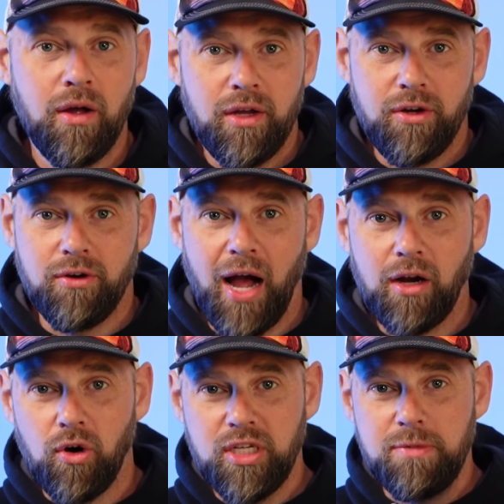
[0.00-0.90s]
You're not
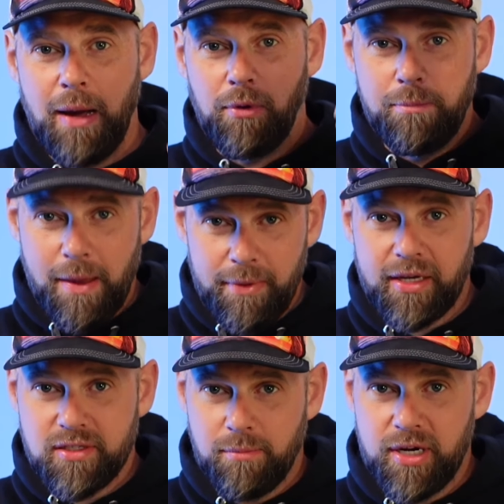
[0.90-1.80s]
going to be able to mimic
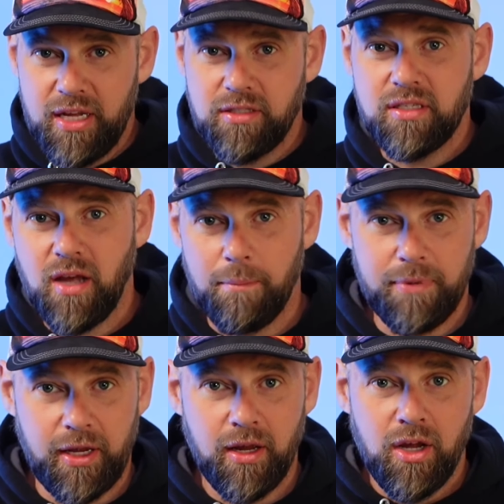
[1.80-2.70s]
somebody else's
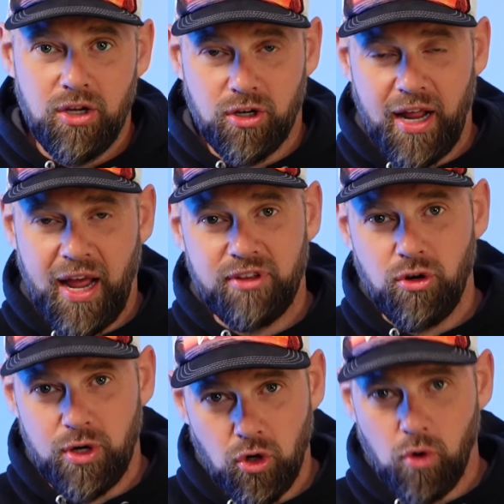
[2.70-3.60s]
company. You're going to have to do it
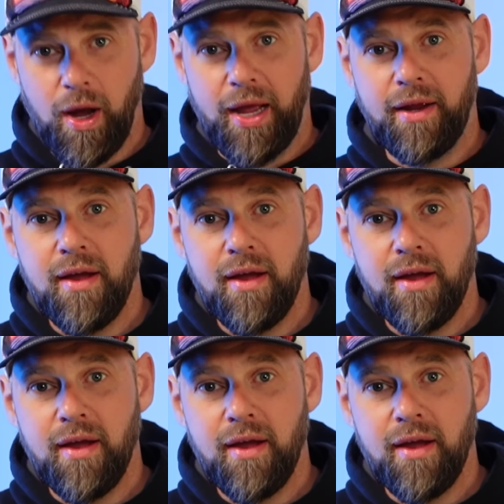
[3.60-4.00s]
your way.